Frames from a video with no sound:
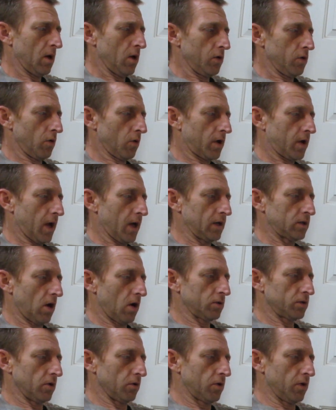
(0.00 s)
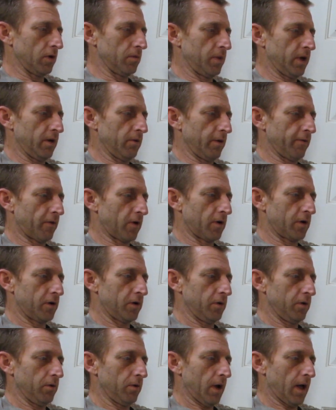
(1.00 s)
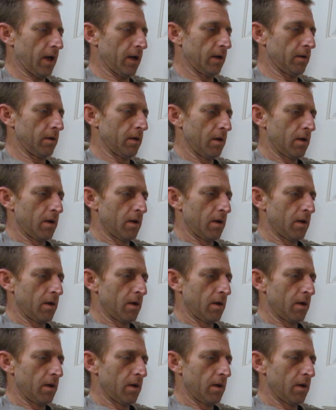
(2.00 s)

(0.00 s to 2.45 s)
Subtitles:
Your case also could be referred to an